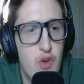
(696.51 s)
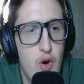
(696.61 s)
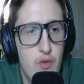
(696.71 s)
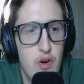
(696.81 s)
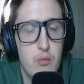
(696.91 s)

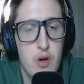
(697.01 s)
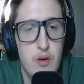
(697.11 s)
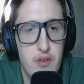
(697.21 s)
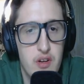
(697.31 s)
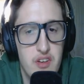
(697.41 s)
Tovar is more
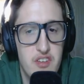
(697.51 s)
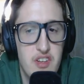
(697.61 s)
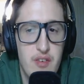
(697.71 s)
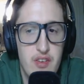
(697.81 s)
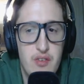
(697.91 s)
of a
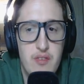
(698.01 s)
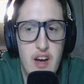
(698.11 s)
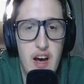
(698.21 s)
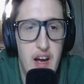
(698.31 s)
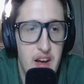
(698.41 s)
defensive
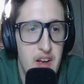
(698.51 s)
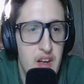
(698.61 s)
guy.